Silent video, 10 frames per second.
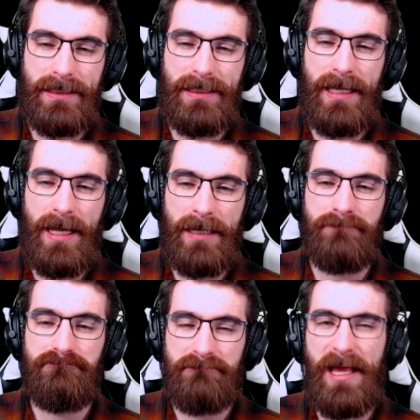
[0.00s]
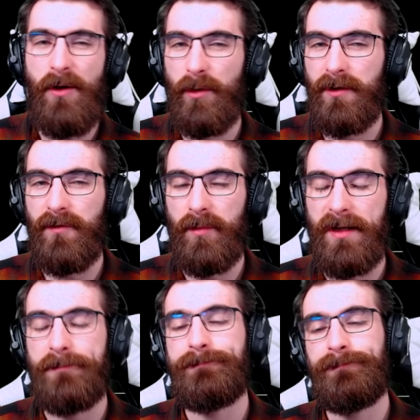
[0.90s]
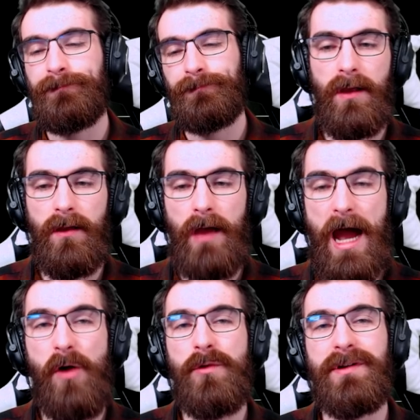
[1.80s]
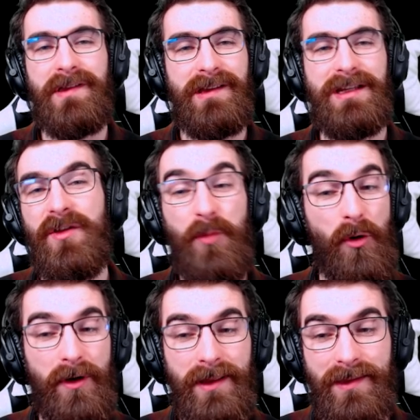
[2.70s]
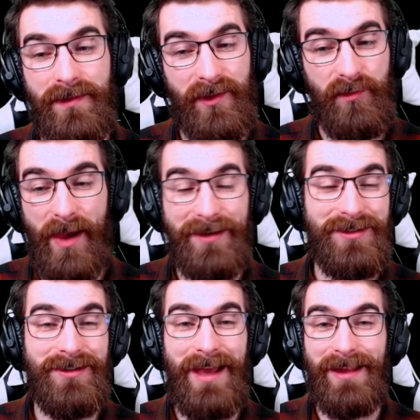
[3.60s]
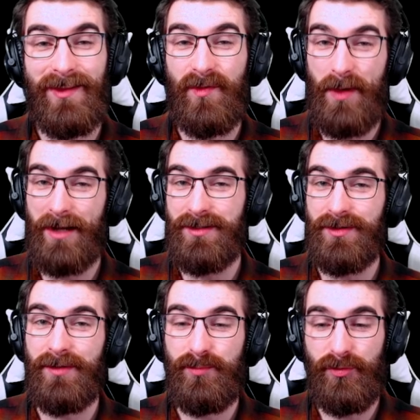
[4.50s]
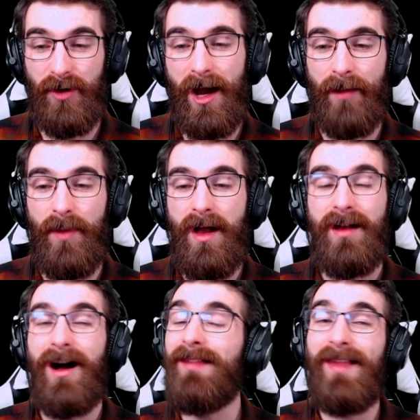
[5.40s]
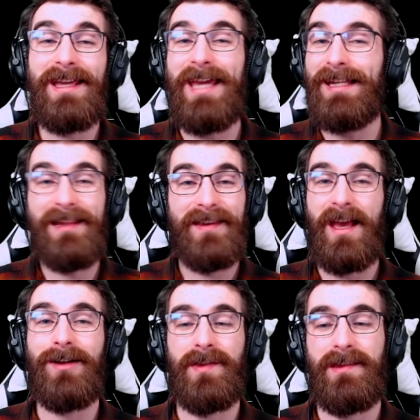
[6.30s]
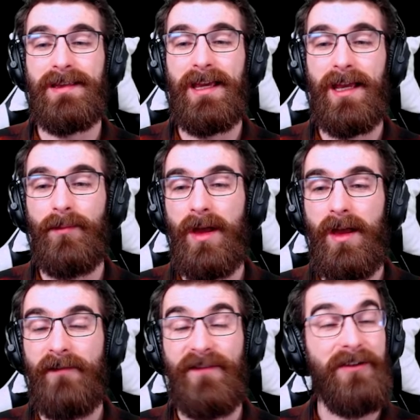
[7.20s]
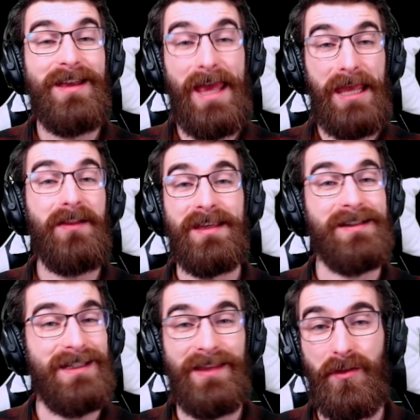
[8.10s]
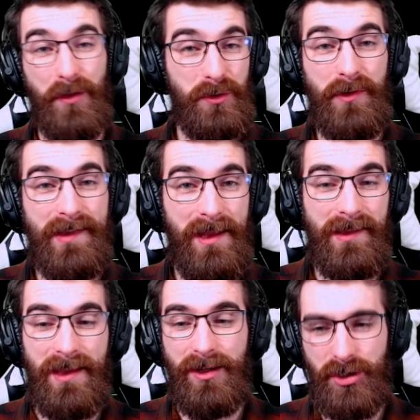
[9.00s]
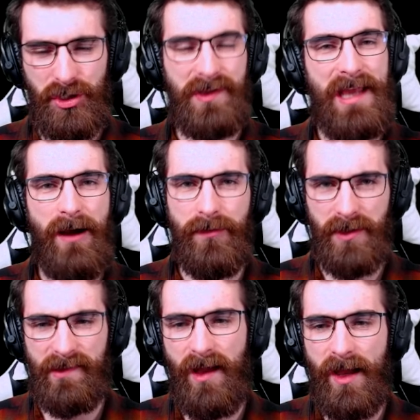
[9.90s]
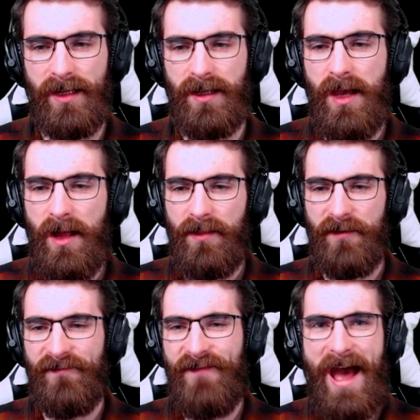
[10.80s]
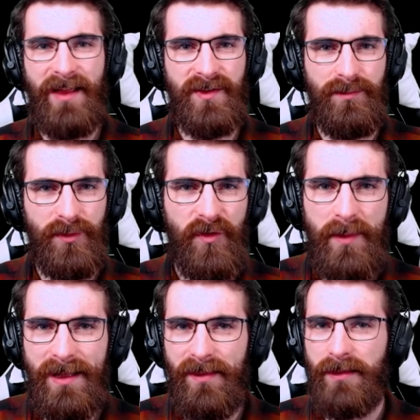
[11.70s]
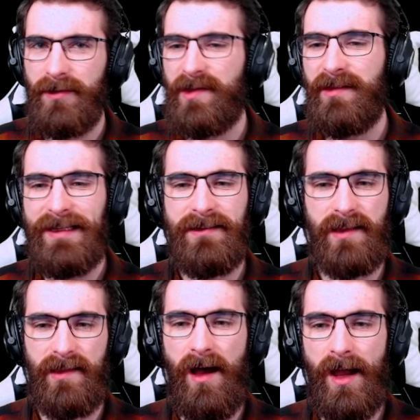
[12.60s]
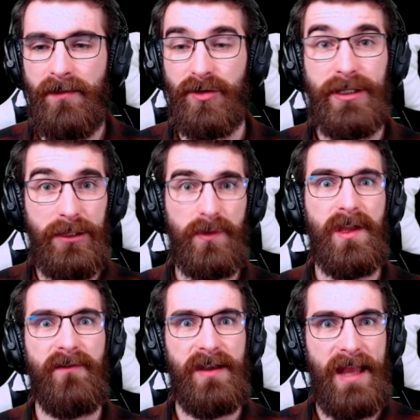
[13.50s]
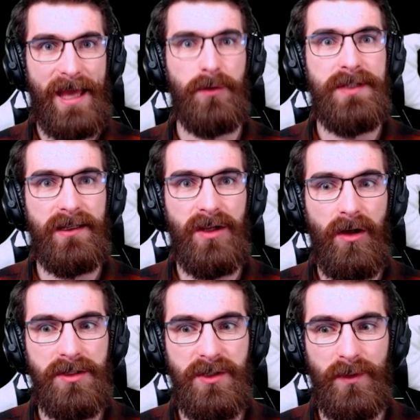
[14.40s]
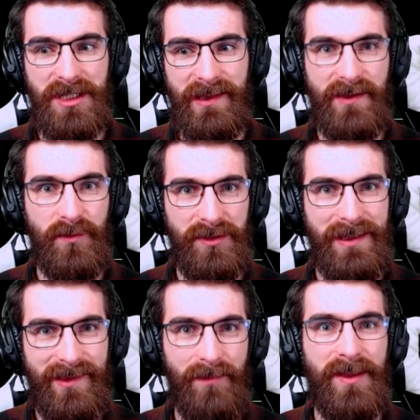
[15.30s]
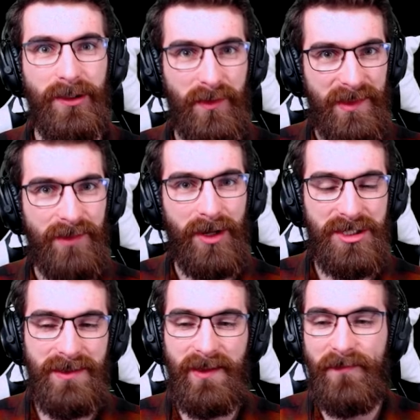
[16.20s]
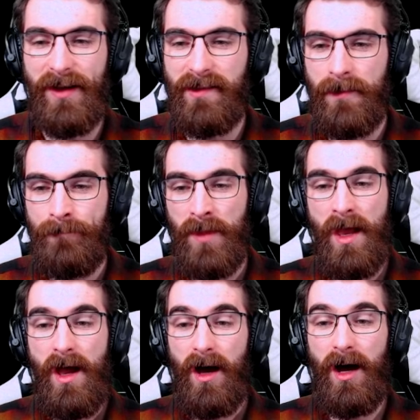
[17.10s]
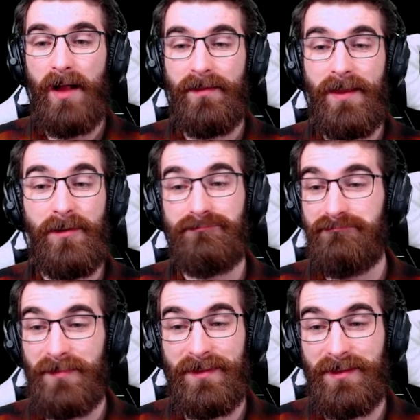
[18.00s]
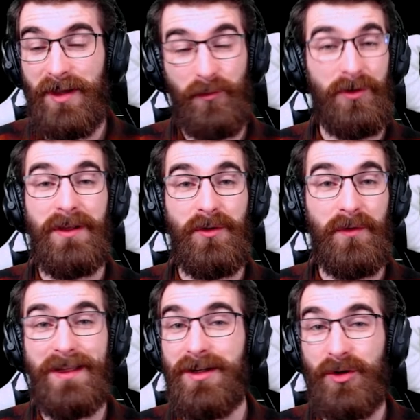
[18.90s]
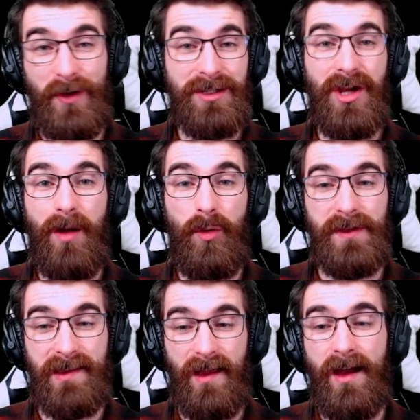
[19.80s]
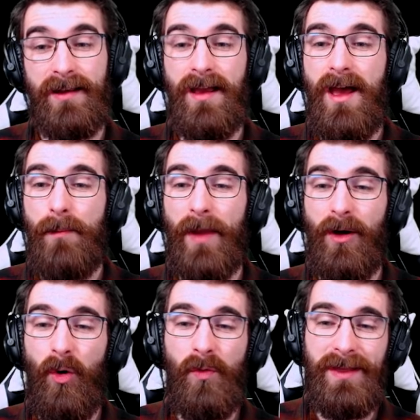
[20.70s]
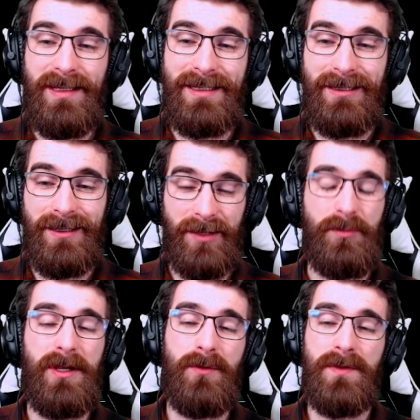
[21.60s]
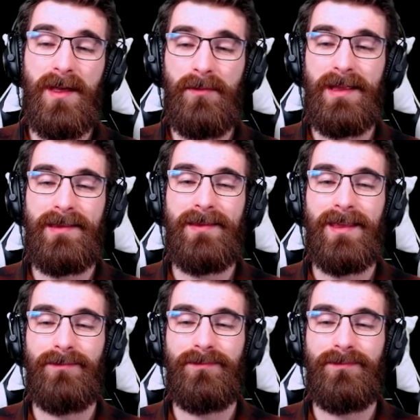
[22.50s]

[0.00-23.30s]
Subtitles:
Yeah, that works for me. Our Zenith boys, the Spectre and Spectre Prime. Unlike anything else in the game, very alien in the literal sense and just how they're designed. Their fast movement, their sleek design, their use of nanotechnology, which isn't really something you see much in these fights. They're really cool. They did a great job with the design. My only nitpick with them is that they